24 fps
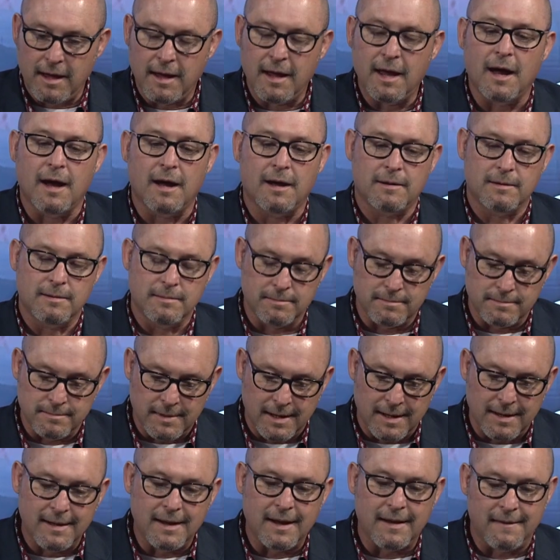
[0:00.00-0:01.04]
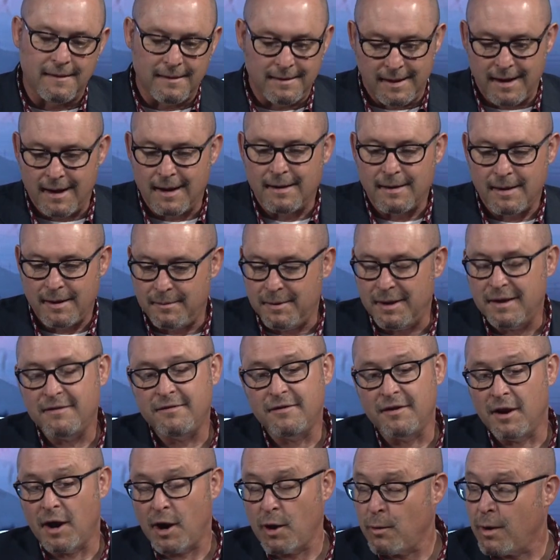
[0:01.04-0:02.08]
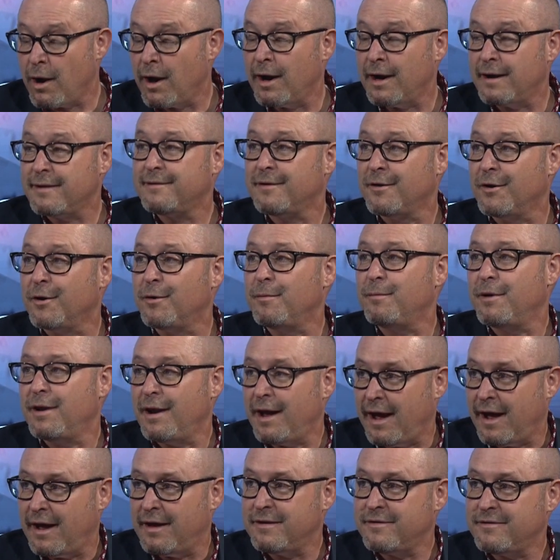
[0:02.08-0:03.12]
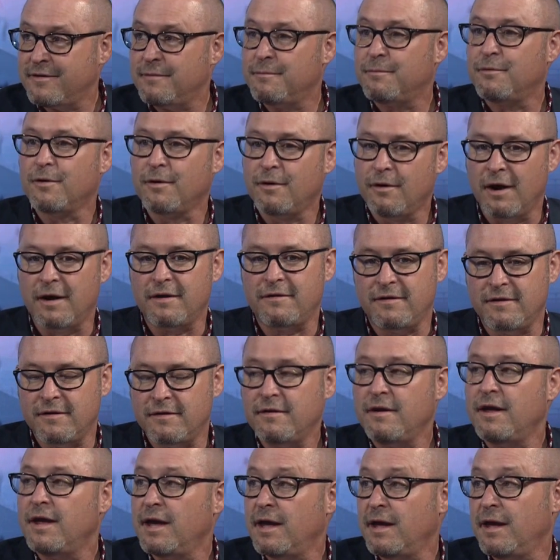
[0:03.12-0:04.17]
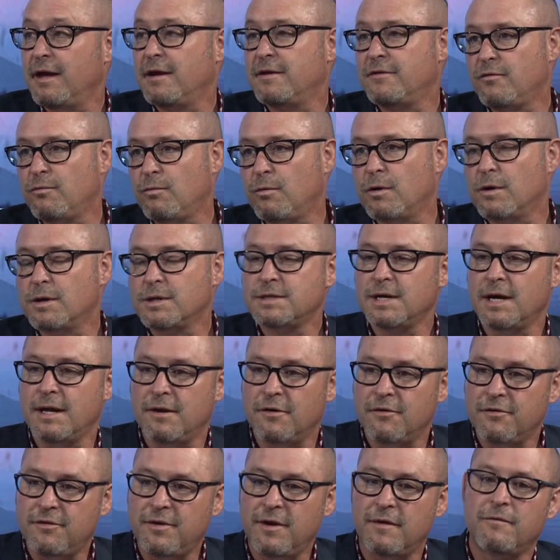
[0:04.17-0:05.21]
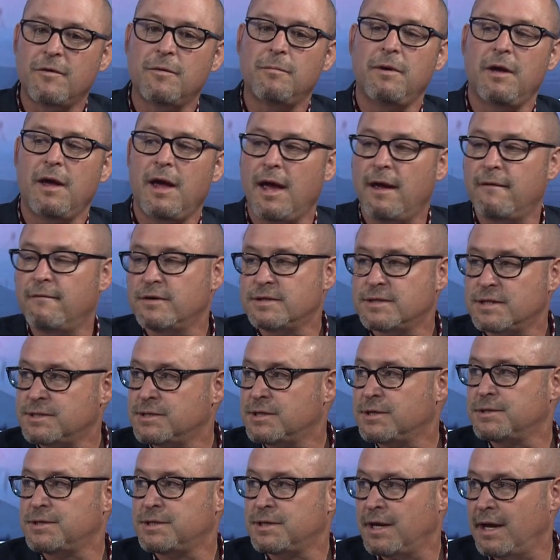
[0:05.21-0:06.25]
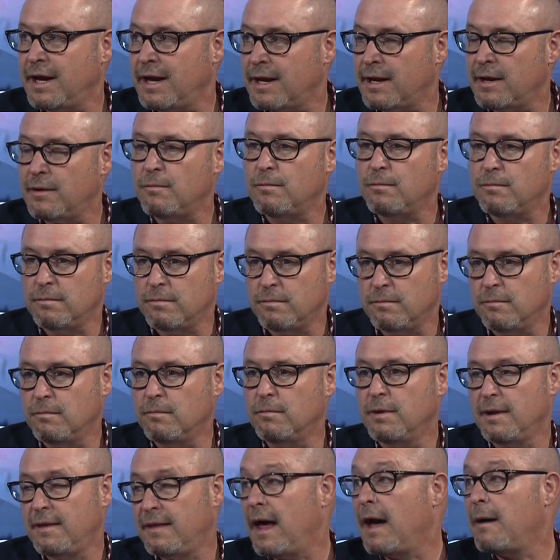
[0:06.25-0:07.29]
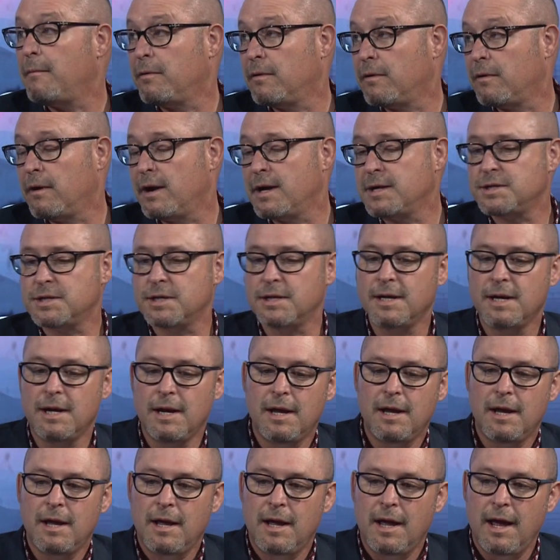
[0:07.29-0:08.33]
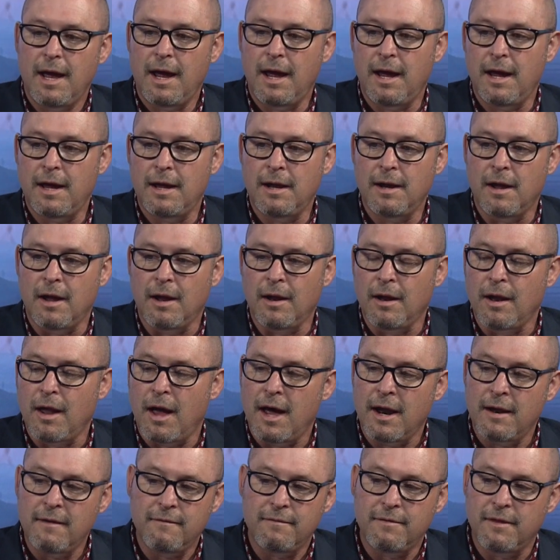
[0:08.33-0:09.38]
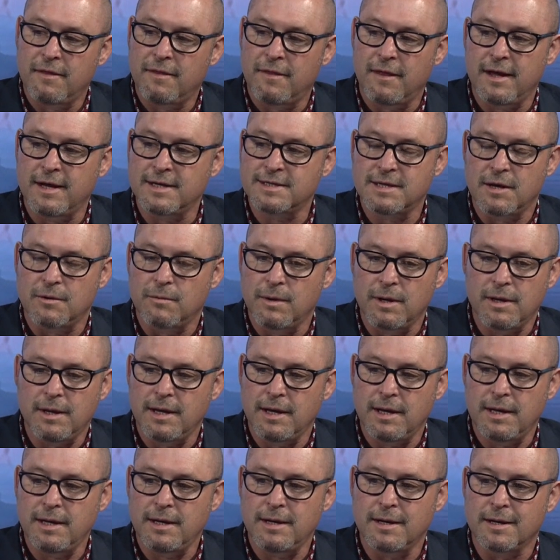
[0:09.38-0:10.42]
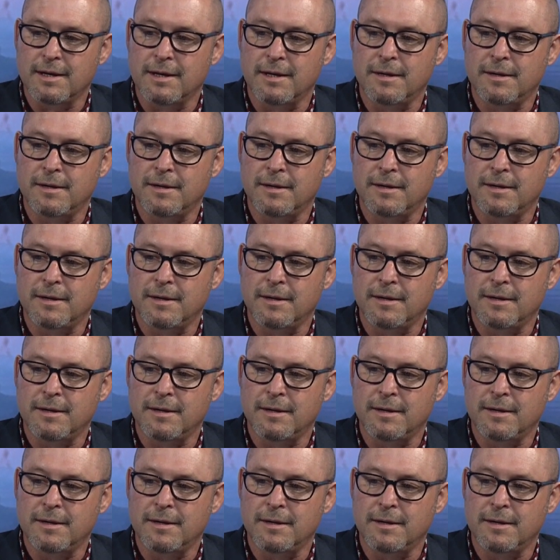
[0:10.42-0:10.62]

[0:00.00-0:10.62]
Yeah, and yeah, I mean, it's an ironic term, but as it progresses, it gets worse, and there's different behaviors associated with that progression, and a lot of the things that really